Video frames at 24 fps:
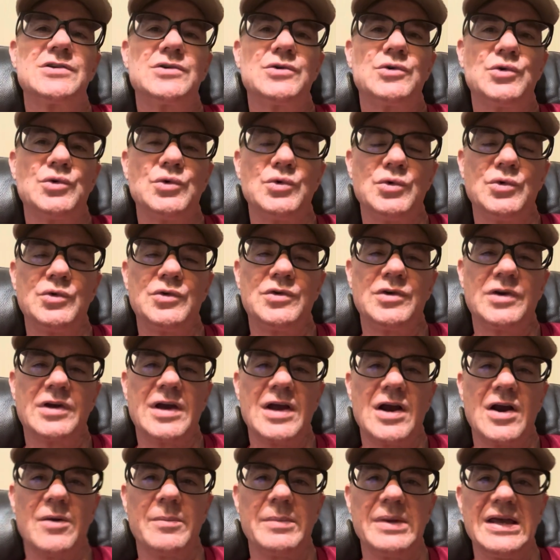who took
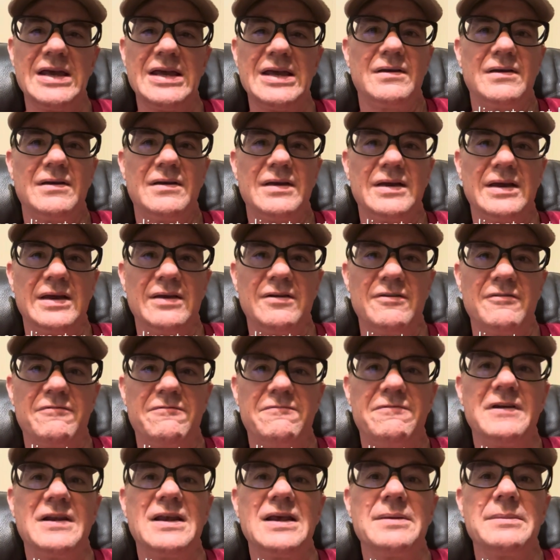care of me in
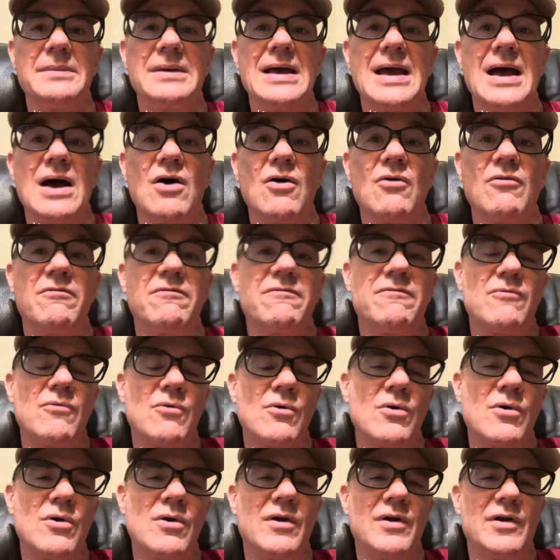fitting me out
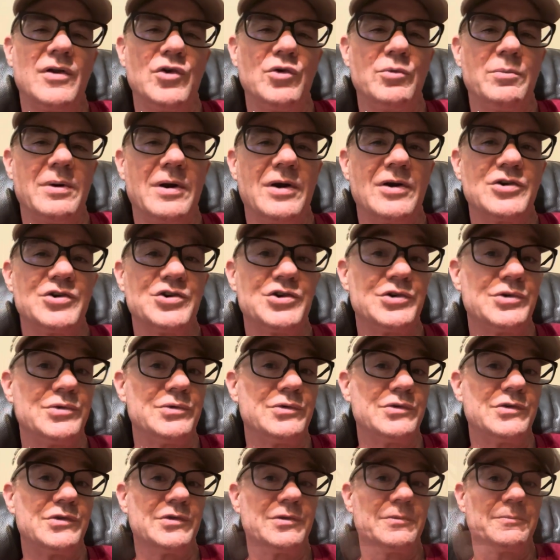for a new pair of
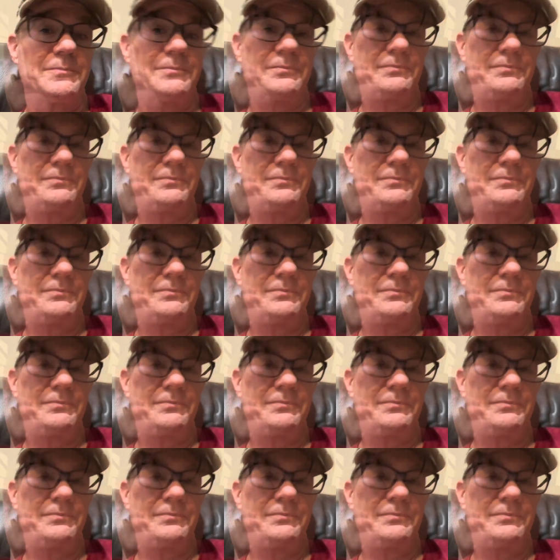shoes.